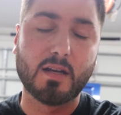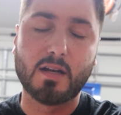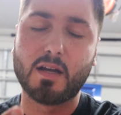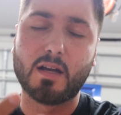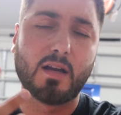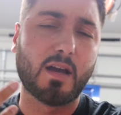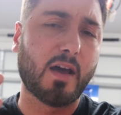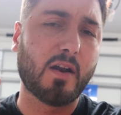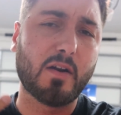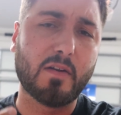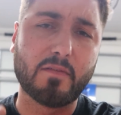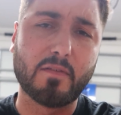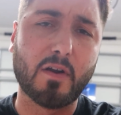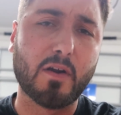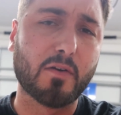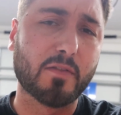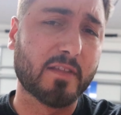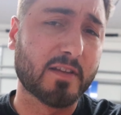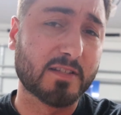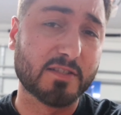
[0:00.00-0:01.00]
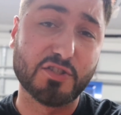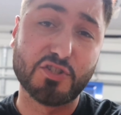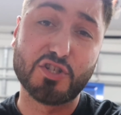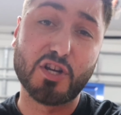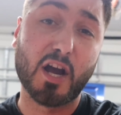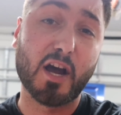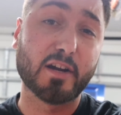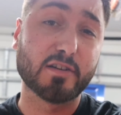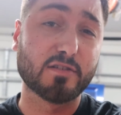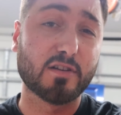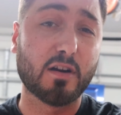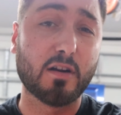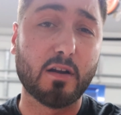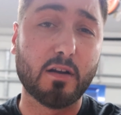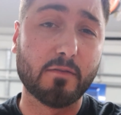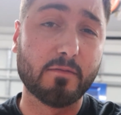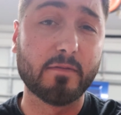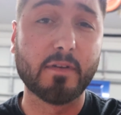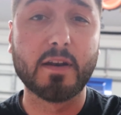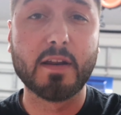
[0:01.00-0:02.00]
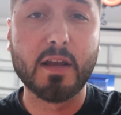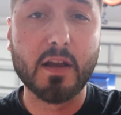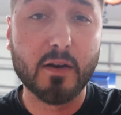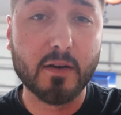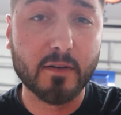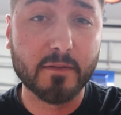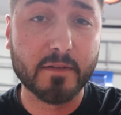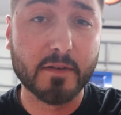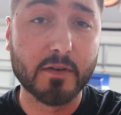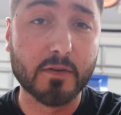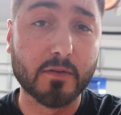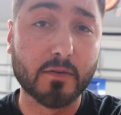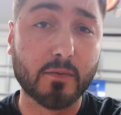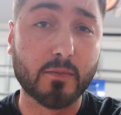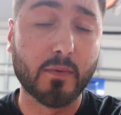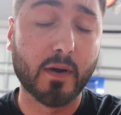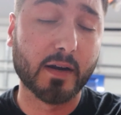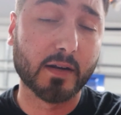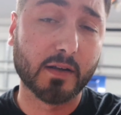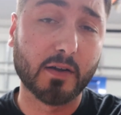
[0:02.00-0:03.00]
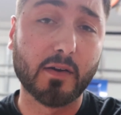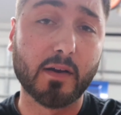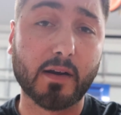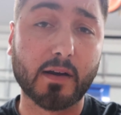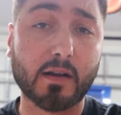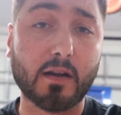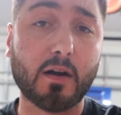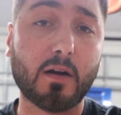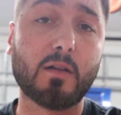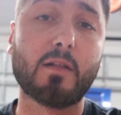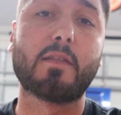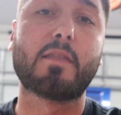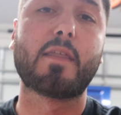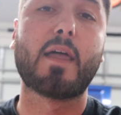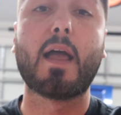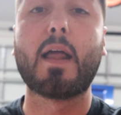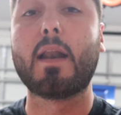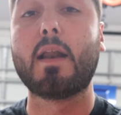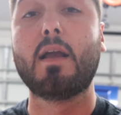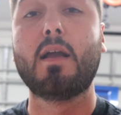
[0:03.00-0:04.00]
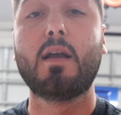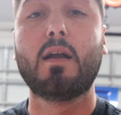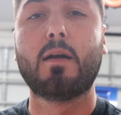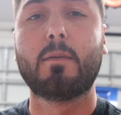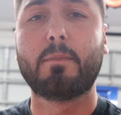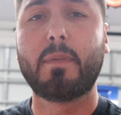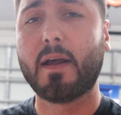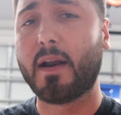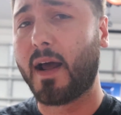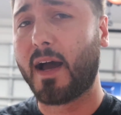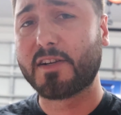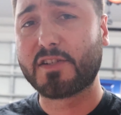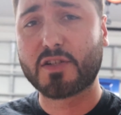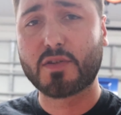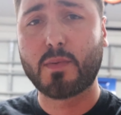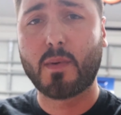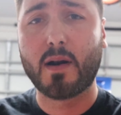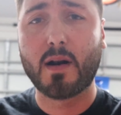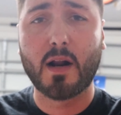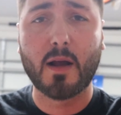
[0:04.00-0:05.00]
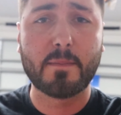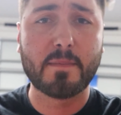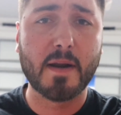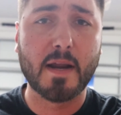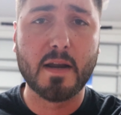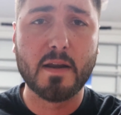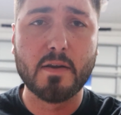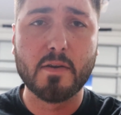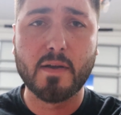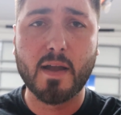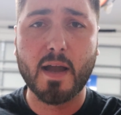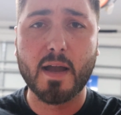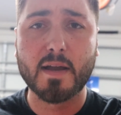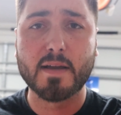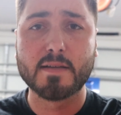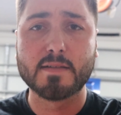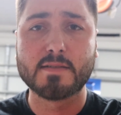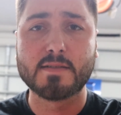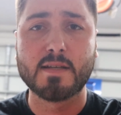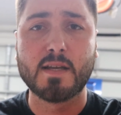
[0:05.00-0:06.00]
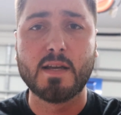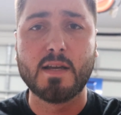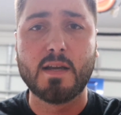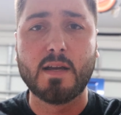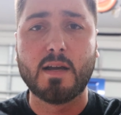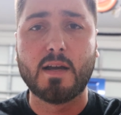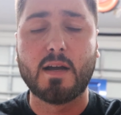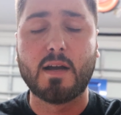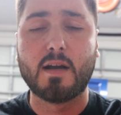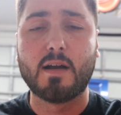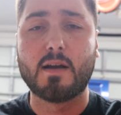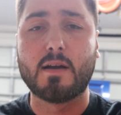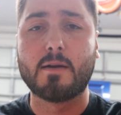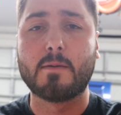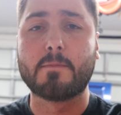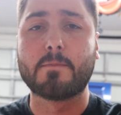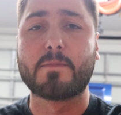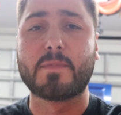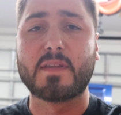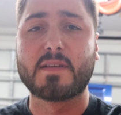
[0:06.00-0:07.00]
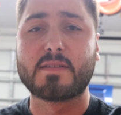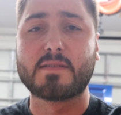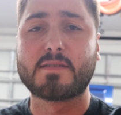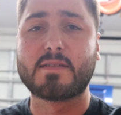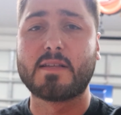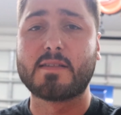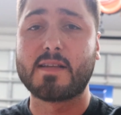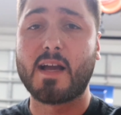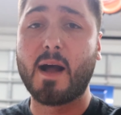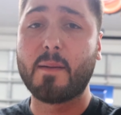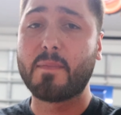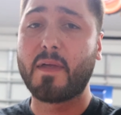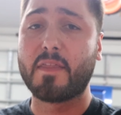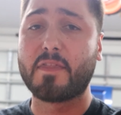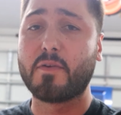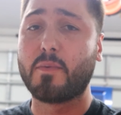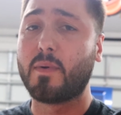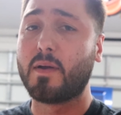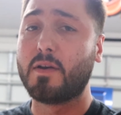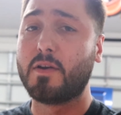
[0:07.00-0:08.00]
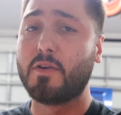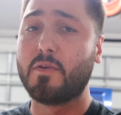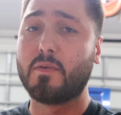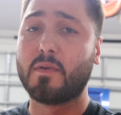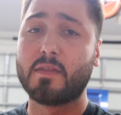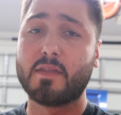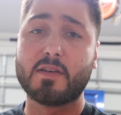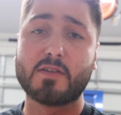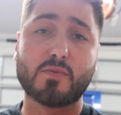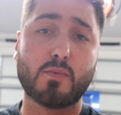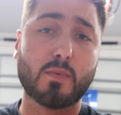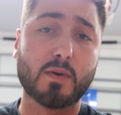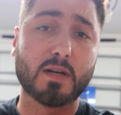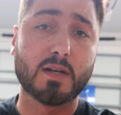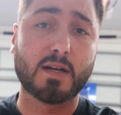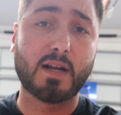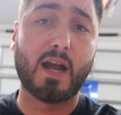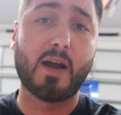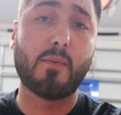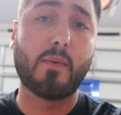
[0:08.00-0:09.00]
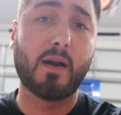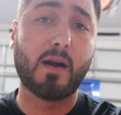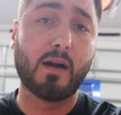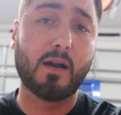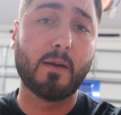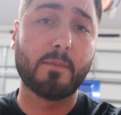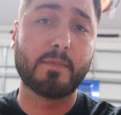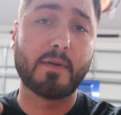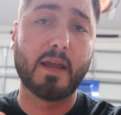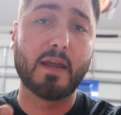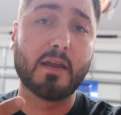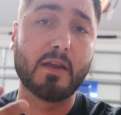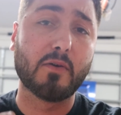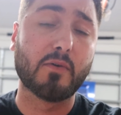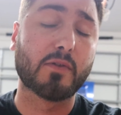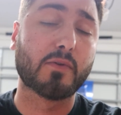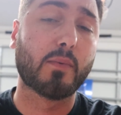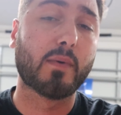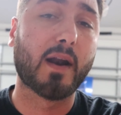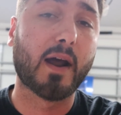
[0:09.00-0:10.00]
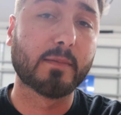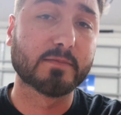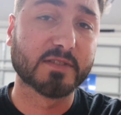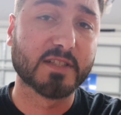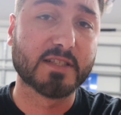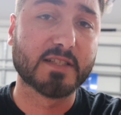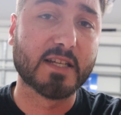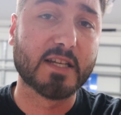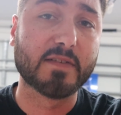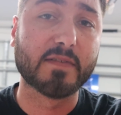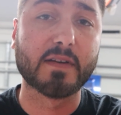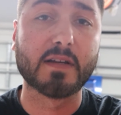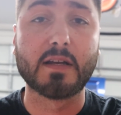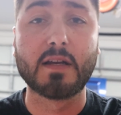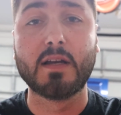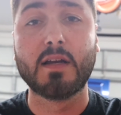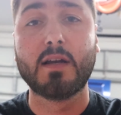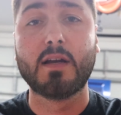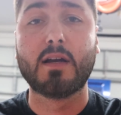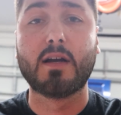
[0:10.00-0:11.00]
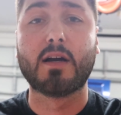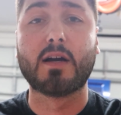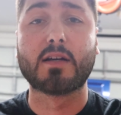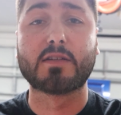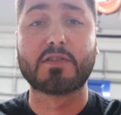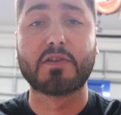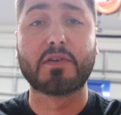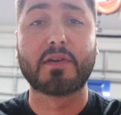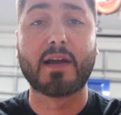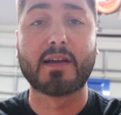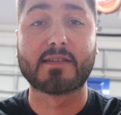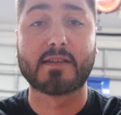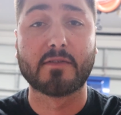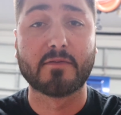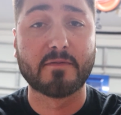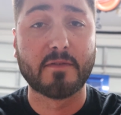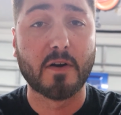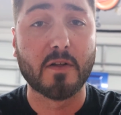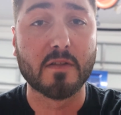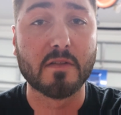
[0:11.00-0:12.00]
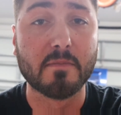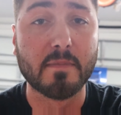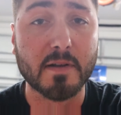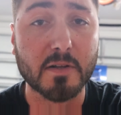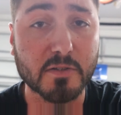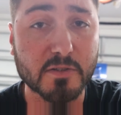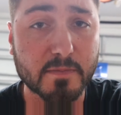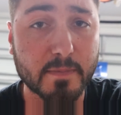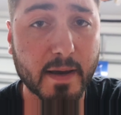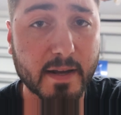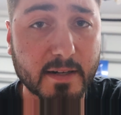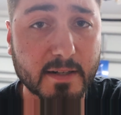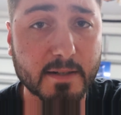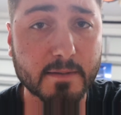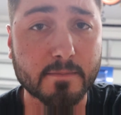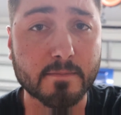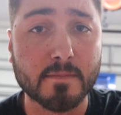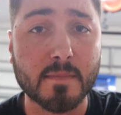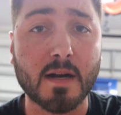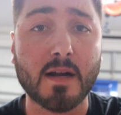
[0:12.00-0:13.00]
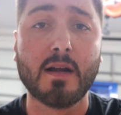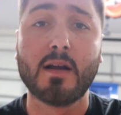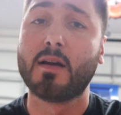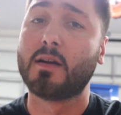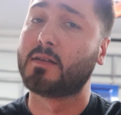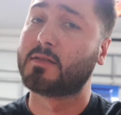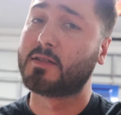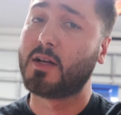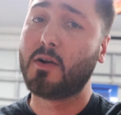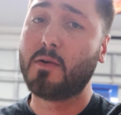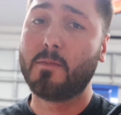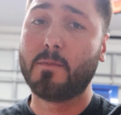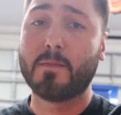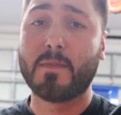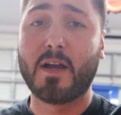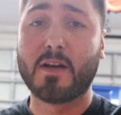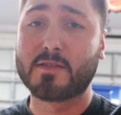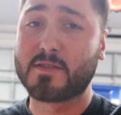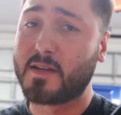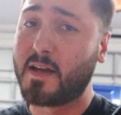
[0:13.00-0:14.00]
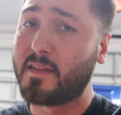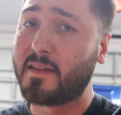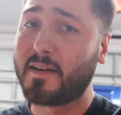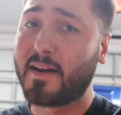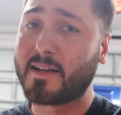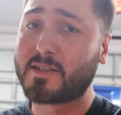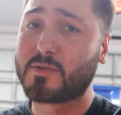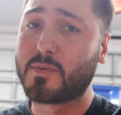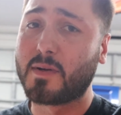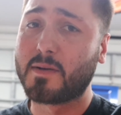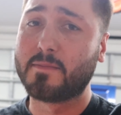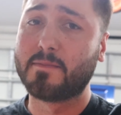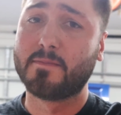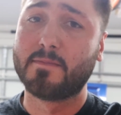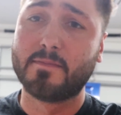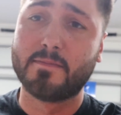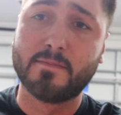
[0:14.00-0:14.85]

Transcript: I don't even know this genre of video, if you want to go ahead and call it that. But I just want to update you guys. Since I'm not the one doing this work, I want to update you with what I'm receiving so you guys can follow the builds better. So I'll see you on the next one.